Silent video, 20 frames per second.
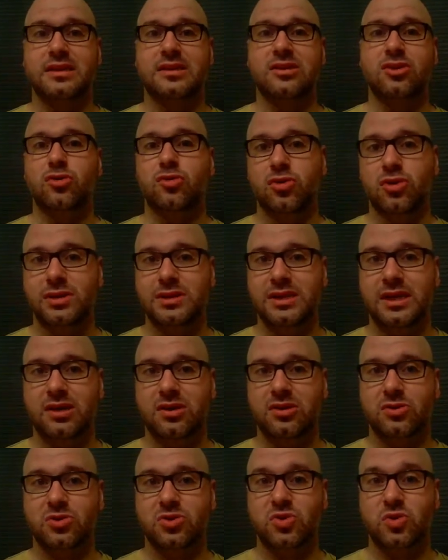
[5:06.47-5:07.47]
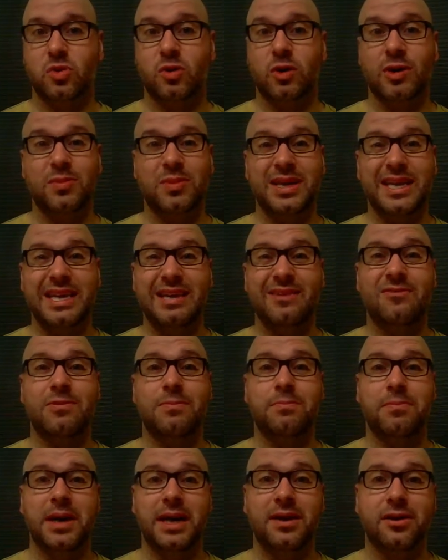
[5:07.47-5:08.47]
Then you could tell your story. But
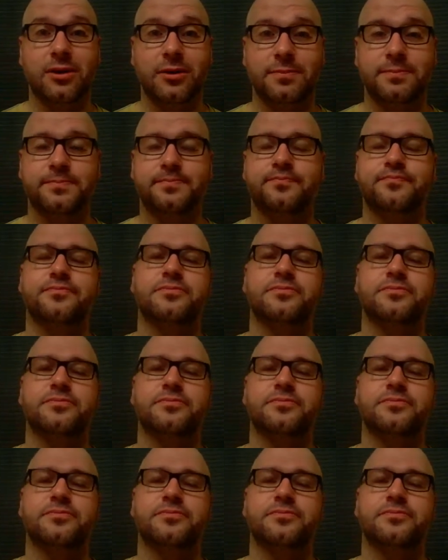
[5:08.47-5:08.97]
even better